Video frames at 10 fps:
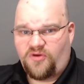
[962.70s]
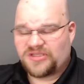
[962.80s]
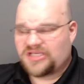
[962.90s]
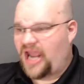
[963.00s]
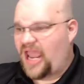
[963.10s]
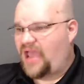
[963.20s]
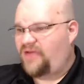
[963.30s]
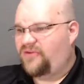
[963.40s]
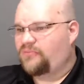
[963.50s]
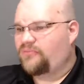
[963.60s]
is going to
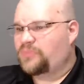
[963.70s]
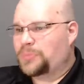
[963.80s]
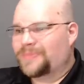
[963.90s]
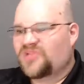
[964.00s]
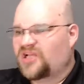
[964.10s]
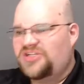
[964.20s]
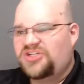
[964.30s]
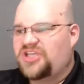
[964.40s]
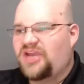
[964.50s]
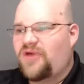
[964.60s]
have. Let's
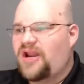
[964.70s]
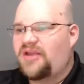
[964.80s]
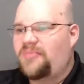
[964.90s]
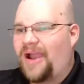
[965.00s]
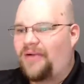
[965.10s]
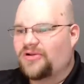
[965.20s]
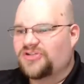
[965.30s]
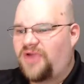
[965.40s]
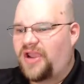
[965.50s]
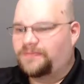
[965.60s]
just get right into powers,
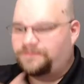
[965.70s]
right?